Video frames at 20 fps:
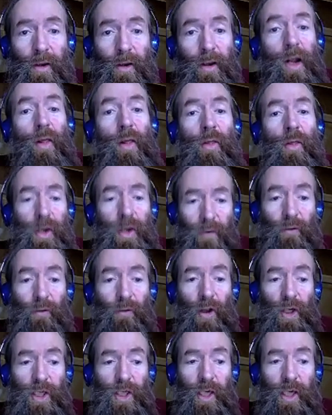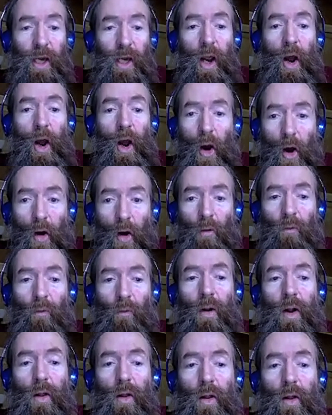the difficulty of
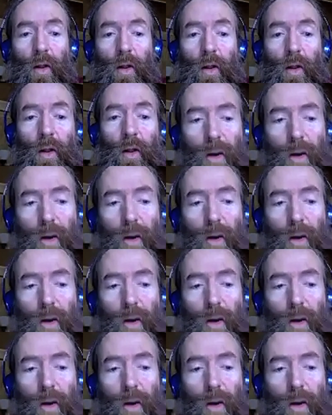the problem